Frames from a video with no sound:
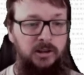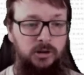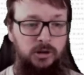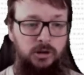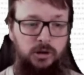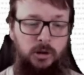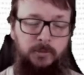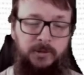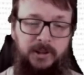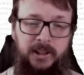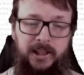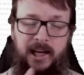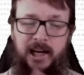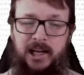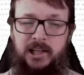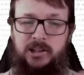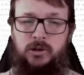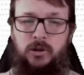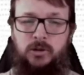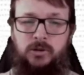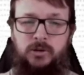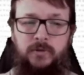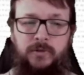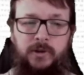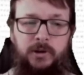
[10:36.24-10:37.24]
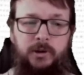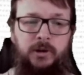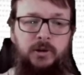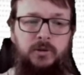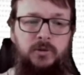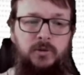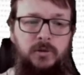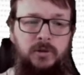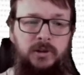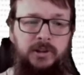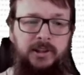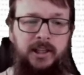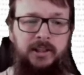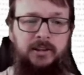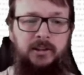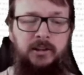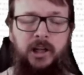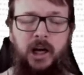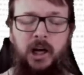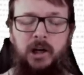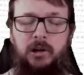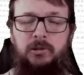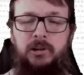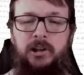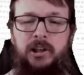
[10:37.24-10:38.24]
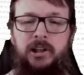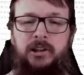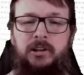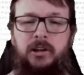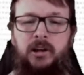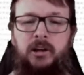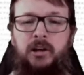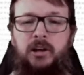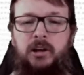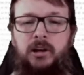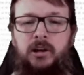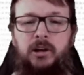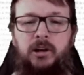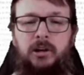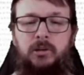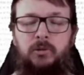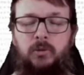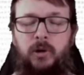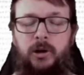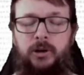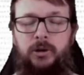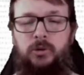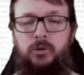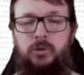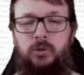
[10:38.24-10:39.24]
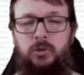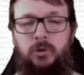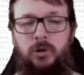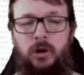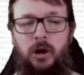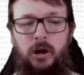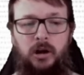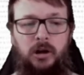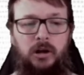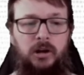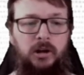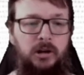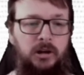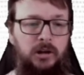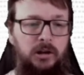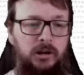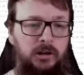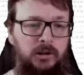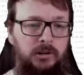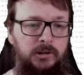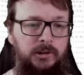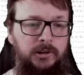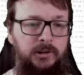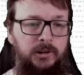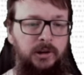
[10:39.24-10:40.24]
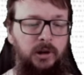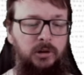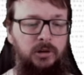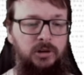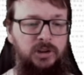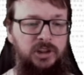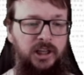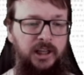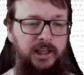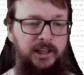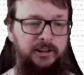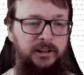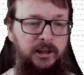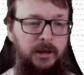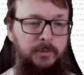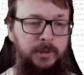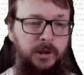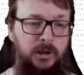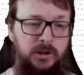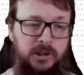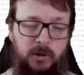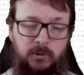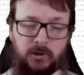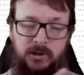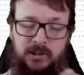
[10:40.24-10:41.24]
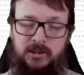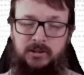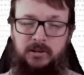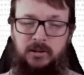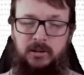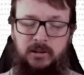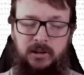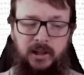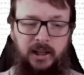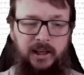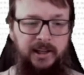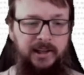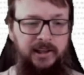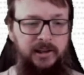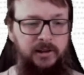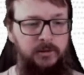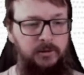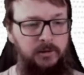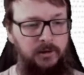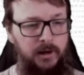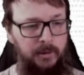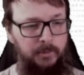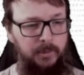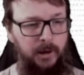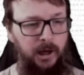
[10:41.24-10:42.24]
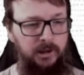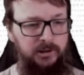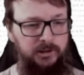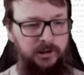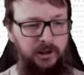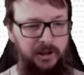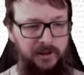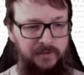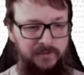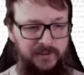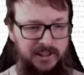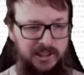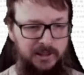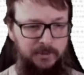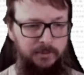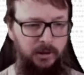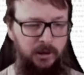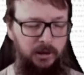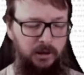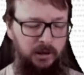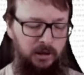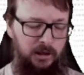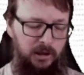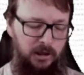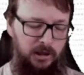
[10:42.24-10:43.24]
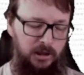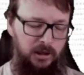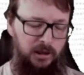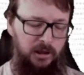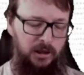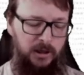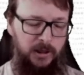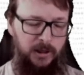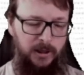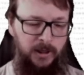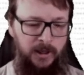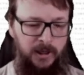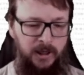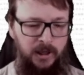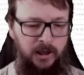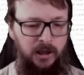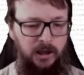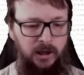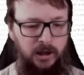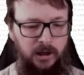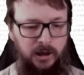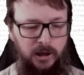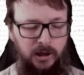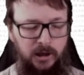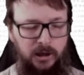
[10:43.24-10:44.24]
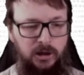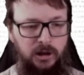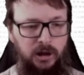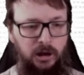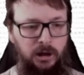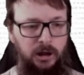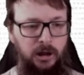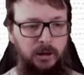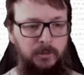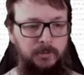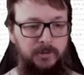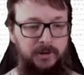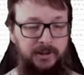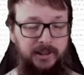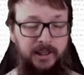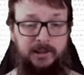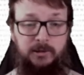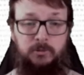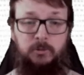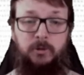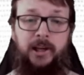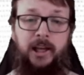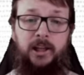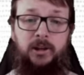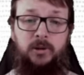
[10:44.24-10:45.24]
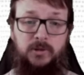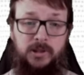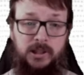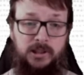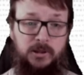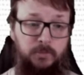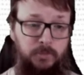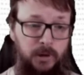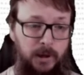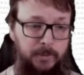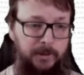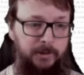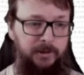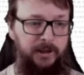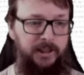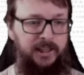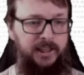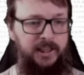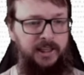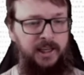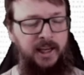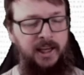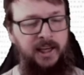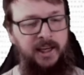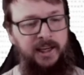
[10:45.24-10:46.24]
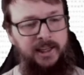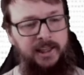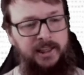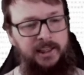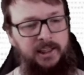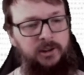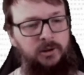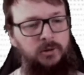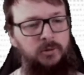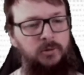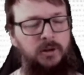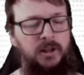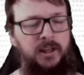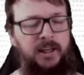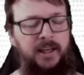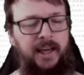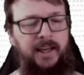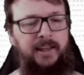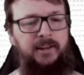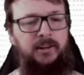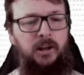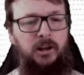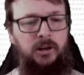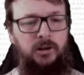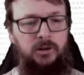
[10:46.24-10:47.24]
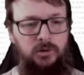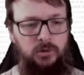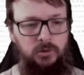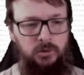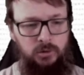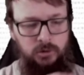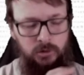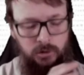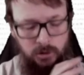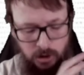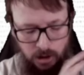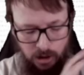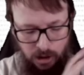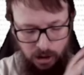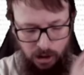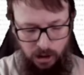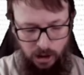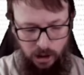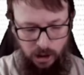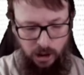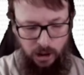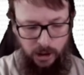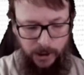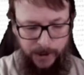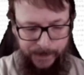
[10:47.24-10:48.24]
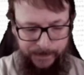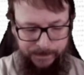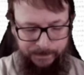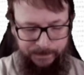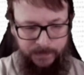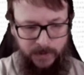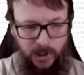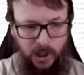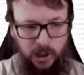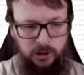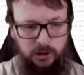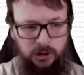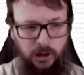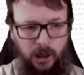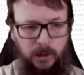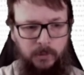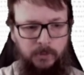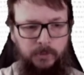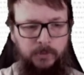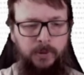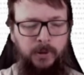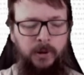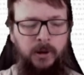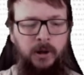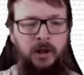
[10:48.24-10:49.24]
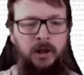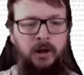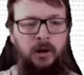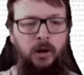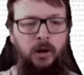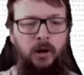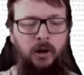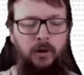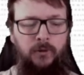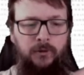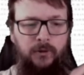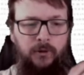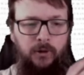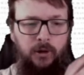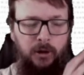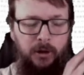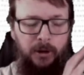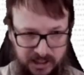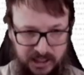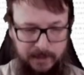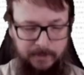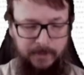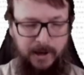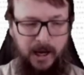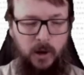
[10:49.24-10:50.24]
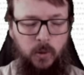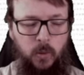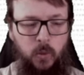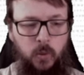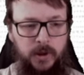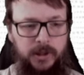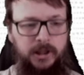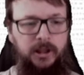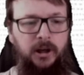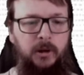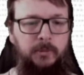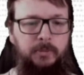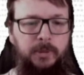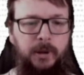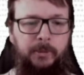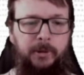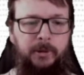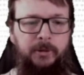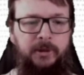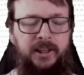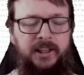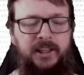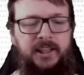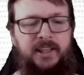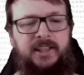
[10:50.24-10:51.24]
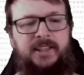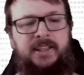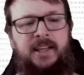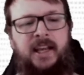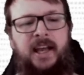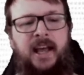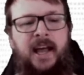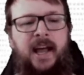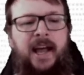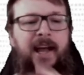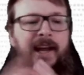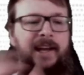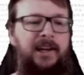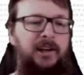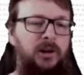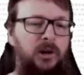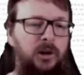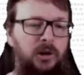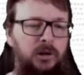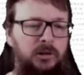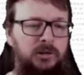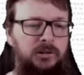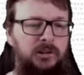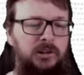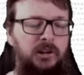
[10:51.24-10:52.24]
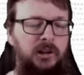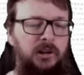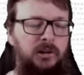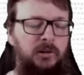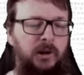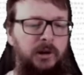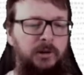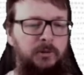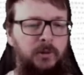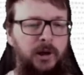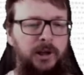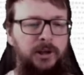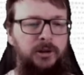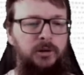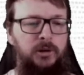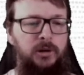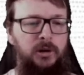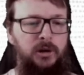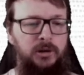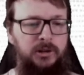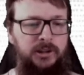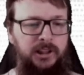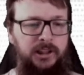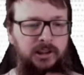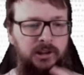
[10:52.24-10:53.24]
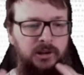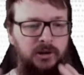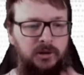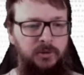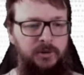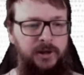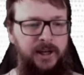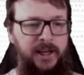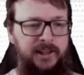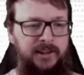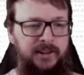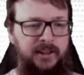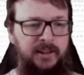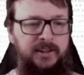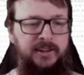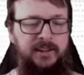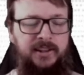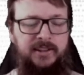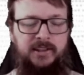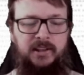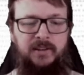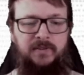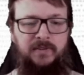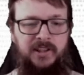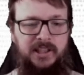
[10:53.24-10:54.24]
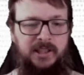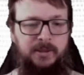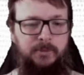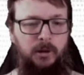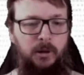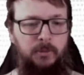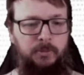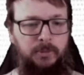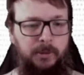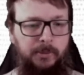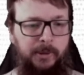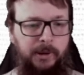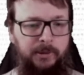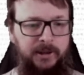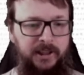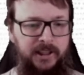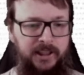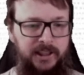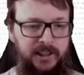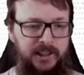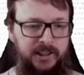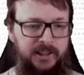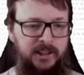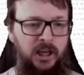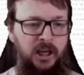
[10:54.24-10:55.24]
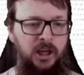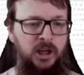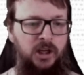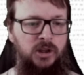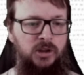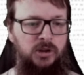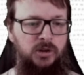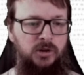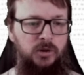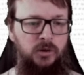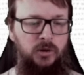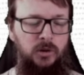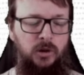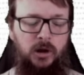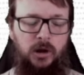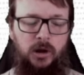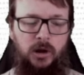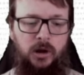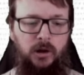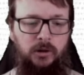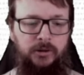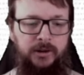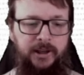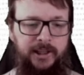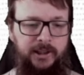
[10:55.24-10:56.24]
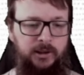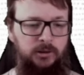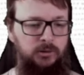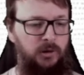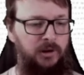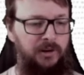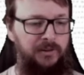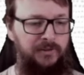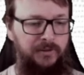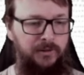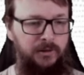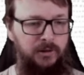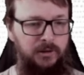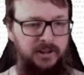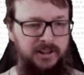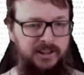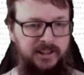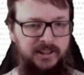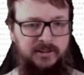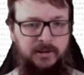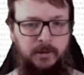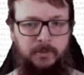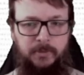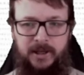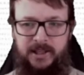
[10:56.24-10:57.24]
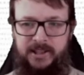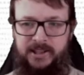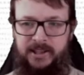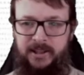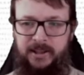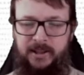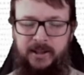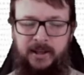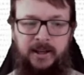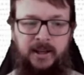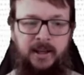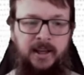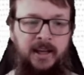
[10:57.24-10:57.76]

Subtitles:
Something else also very cool that now in the when you do load shell and dump, because I was telling you about the invisible column that we can use as a primary key, you can do a dump of schema without primary keys and load, and when you load it, create this invisible primary keys. So on 8.24, this is amazing.